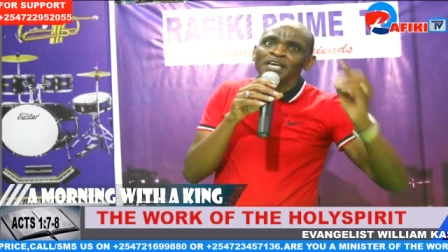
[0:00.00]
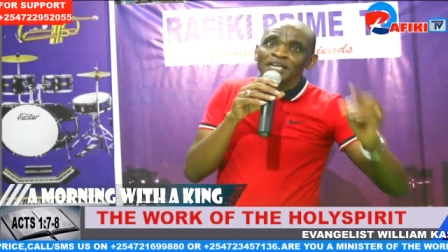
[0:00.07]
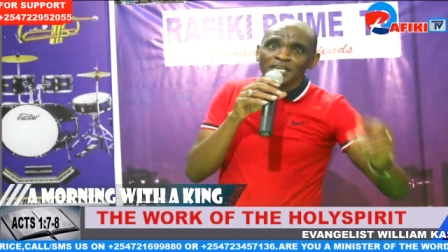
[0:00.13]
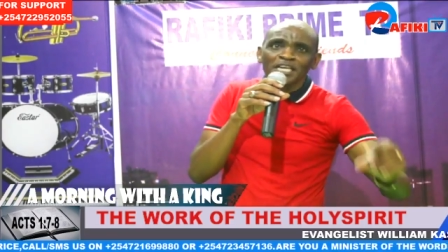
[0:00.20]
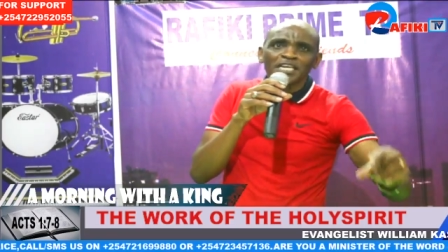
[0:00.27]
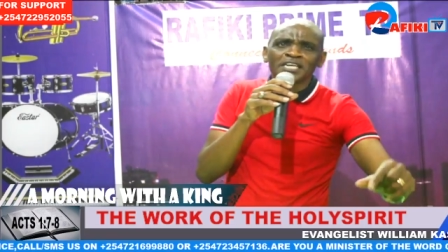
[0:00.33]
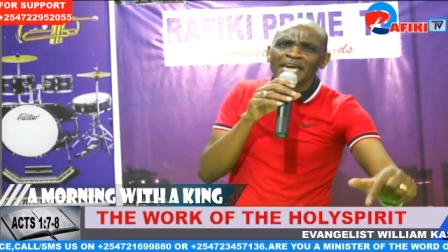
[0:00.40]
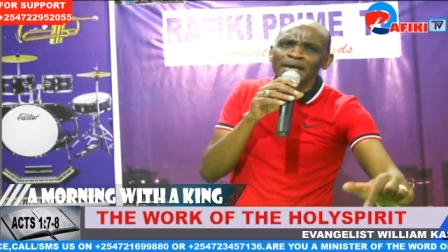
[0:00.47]

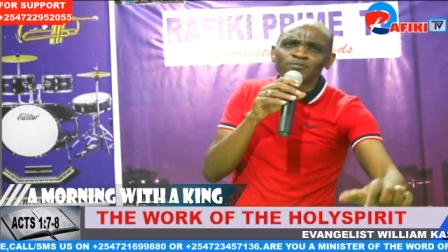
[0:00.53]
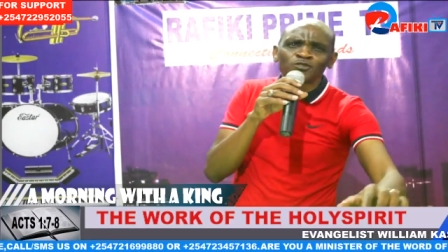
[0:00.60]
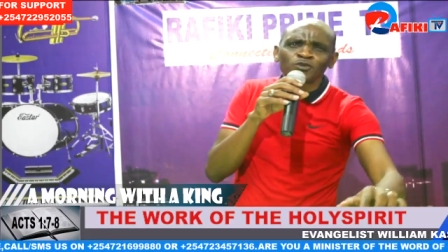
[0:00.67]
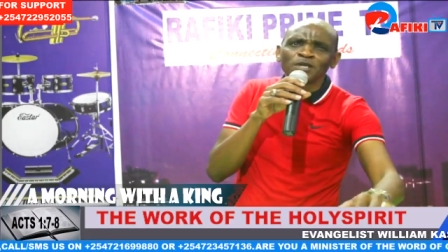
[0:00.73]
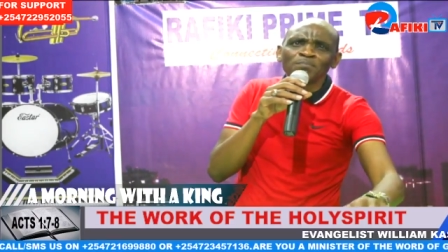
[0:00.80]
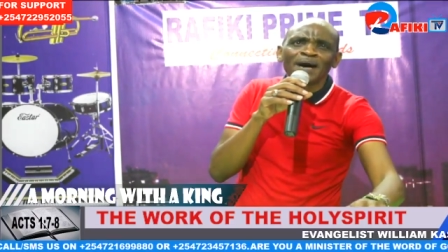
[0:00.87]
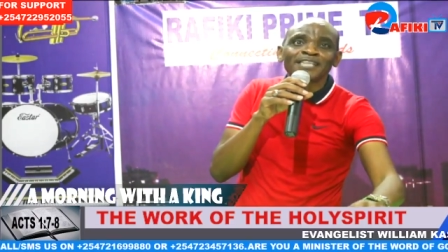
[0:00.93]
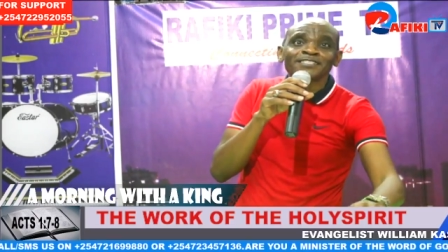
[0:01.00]
came to him
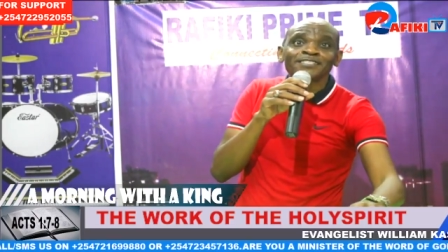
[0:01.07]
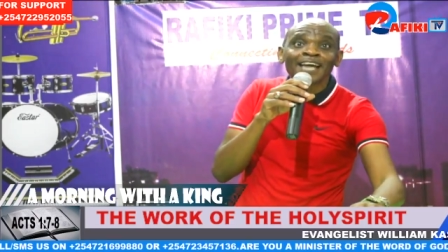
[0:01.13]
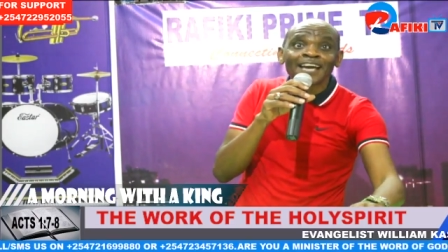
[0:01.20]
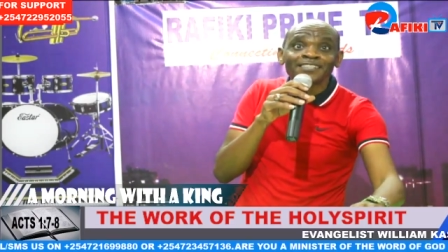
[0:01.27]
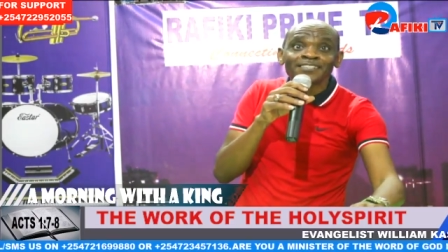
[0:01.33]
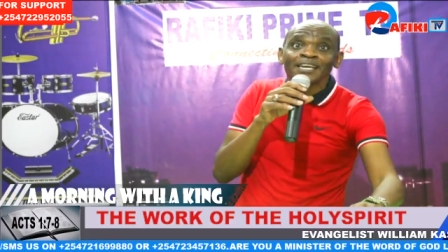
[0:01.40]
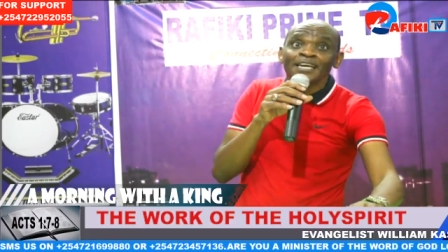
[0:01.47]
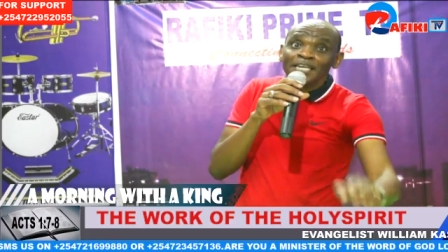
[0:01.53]
at night.
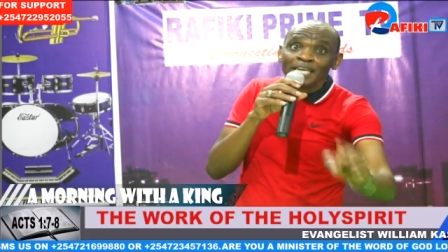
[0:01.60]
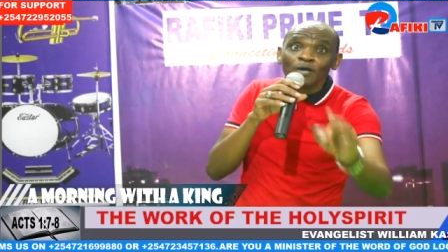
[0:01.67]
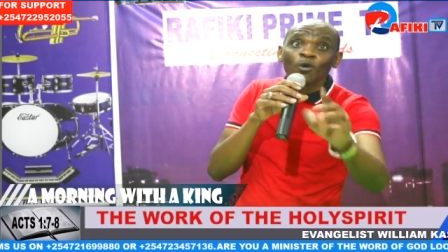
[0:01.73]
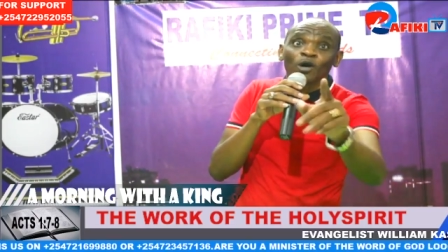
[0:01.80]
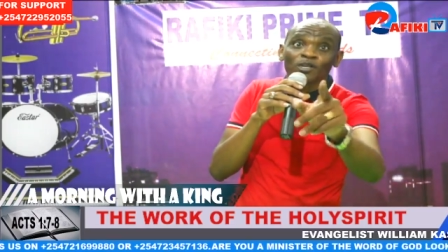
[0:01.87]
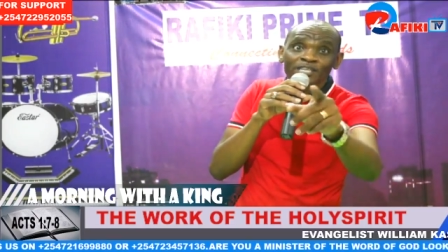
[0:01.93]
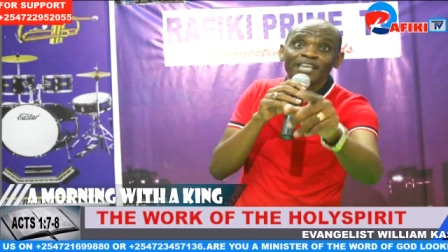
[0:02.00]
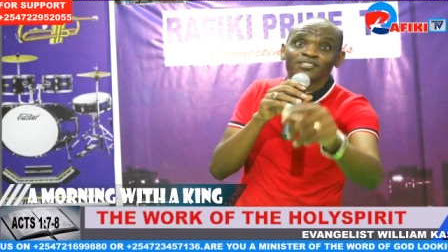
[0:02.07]
He was
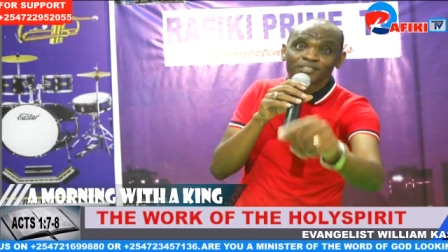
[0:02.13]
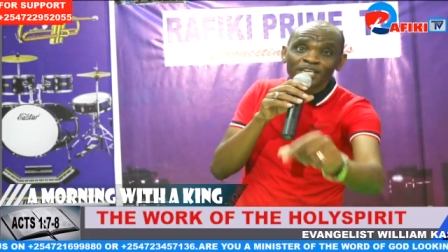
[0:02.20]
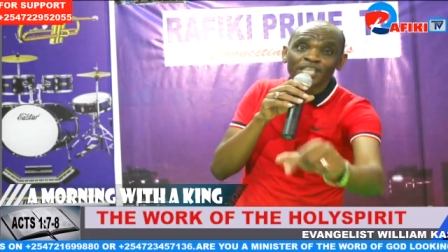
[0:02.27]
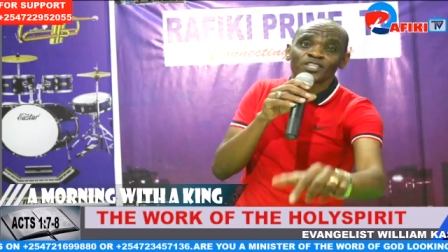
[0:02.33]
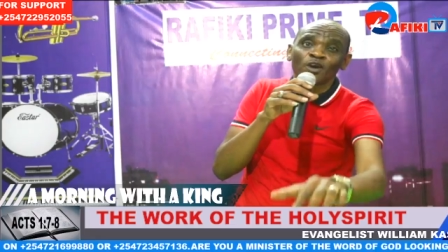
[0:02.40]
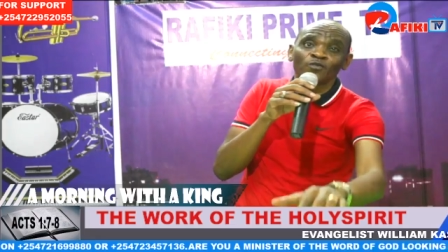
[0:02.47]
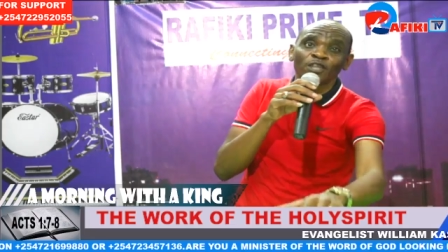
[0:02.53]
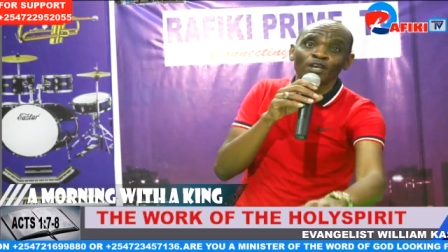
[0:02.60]
a teacher of
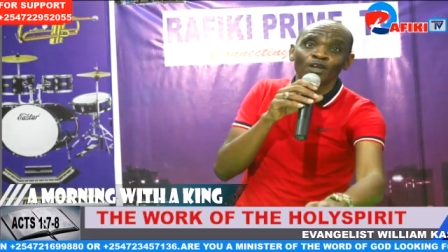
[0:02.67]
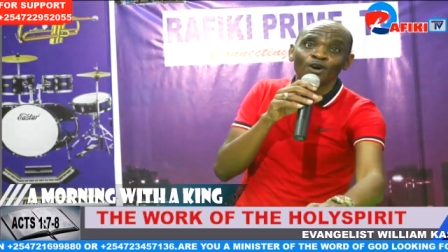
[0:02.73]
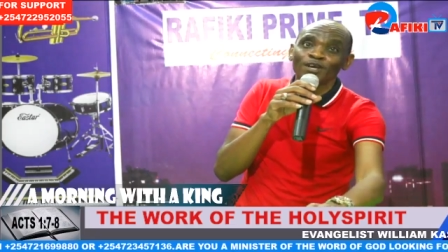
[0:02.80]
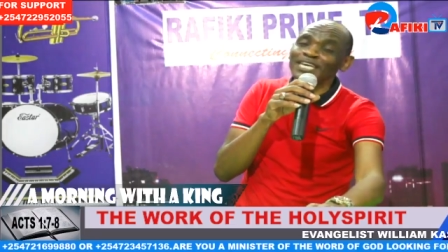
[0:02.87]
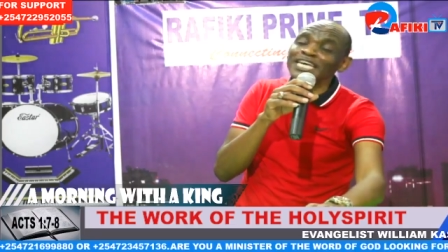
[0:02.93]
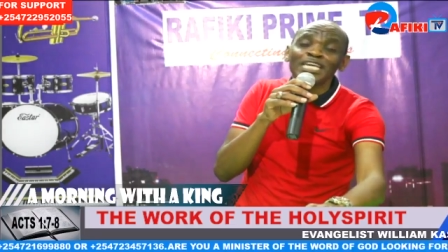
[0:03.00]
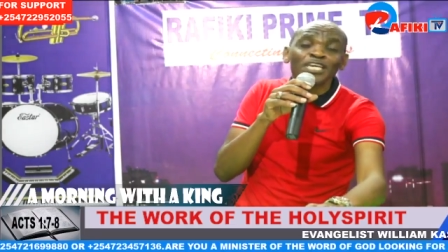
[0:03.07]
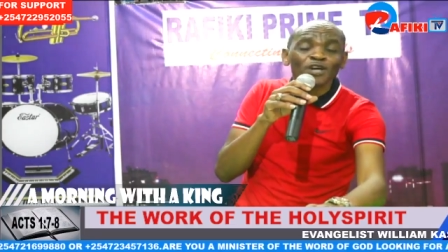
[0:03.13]
the law. He
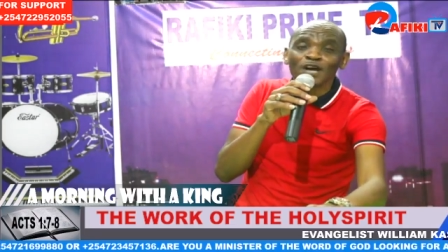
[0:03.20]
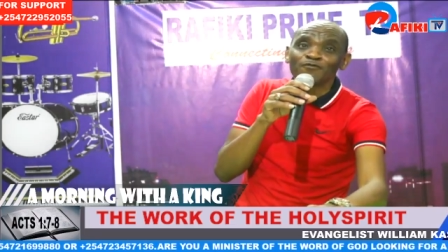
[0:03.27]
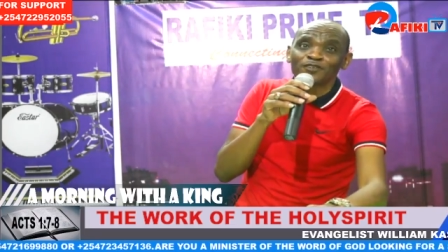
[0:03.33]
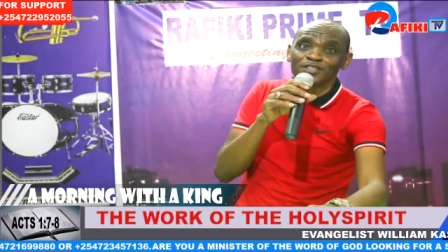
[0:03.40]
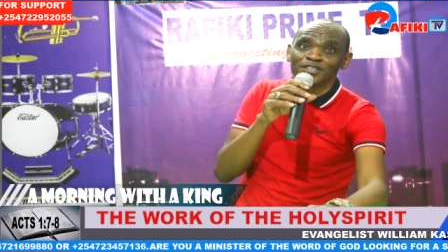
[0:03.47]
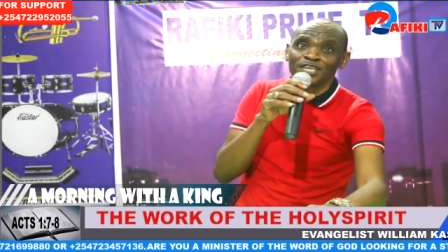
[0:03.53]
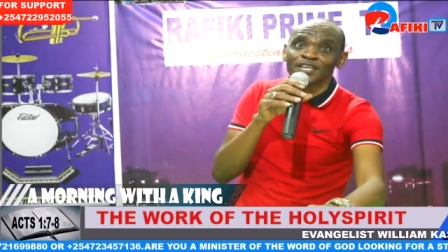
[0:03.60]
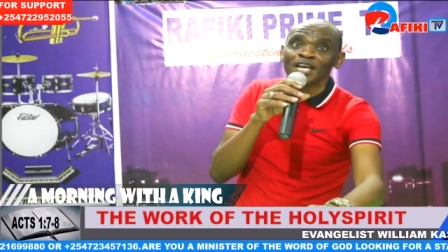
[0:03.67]
knew everything.
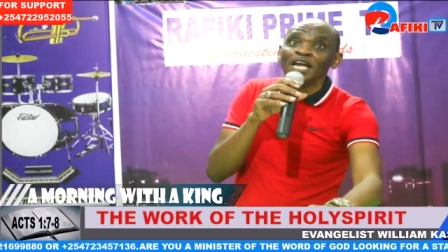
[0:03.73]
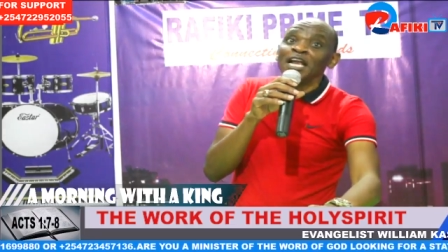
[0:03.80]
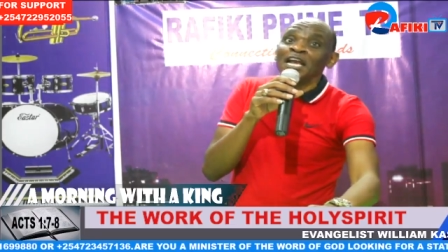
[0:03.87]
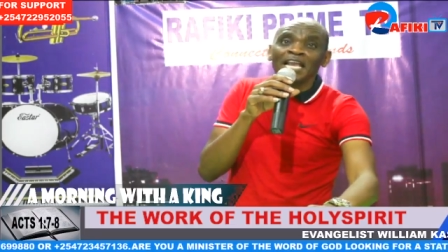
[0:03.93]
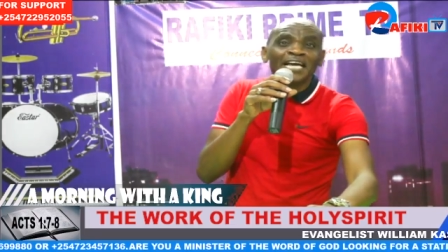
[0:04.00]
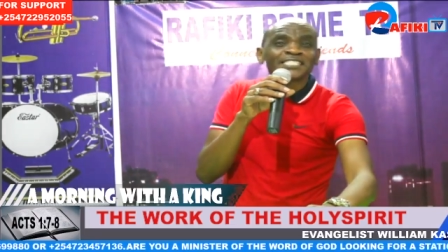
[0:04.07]
Let us